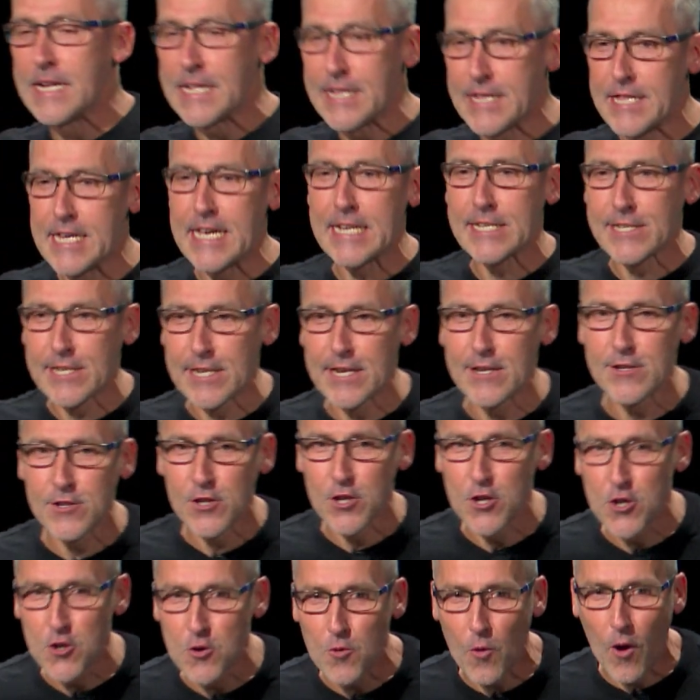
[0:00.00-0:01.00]
me. This
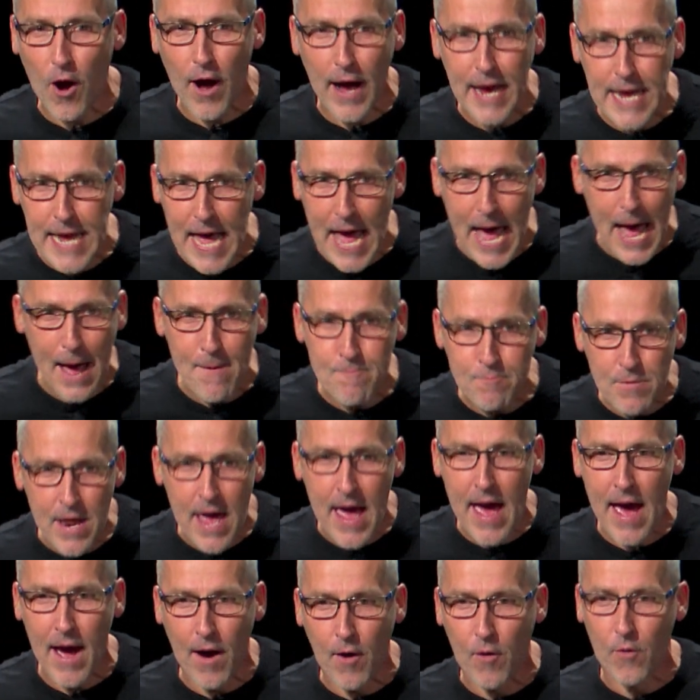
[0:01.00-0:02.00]
is who I am
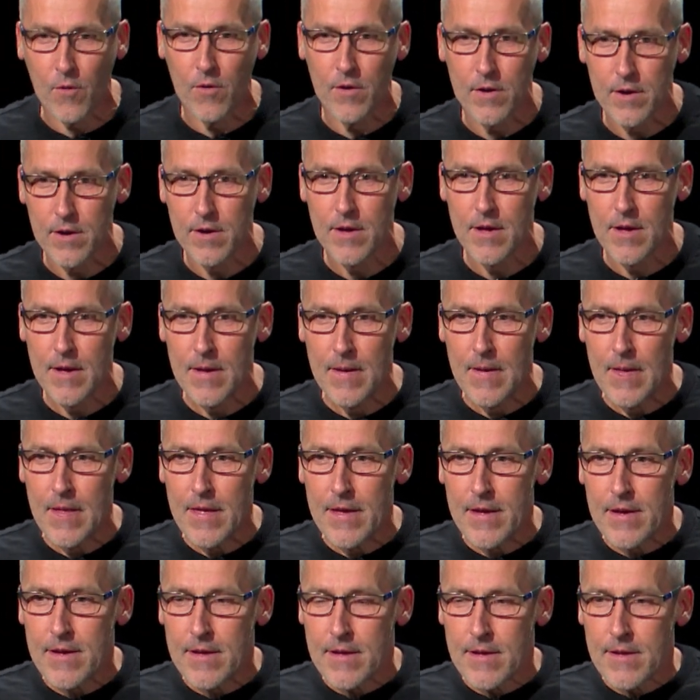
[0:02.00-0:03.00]
now.
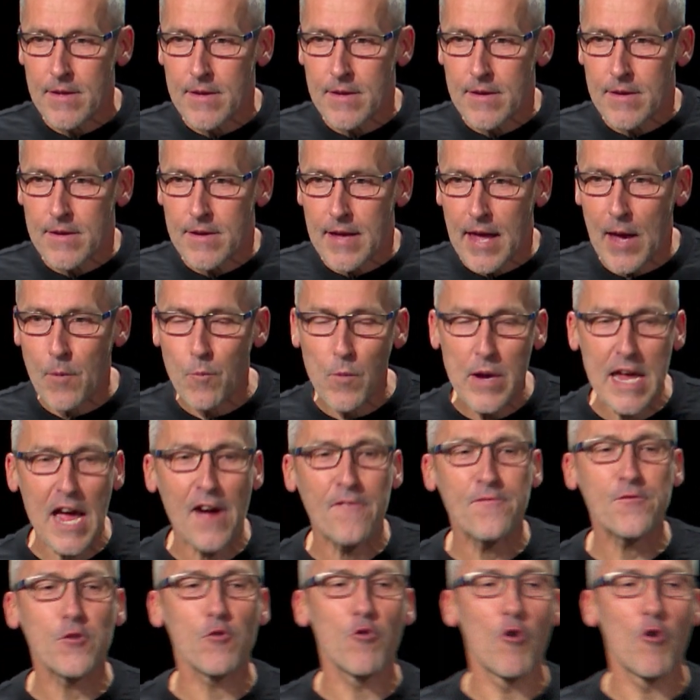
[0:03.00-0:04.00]
And we have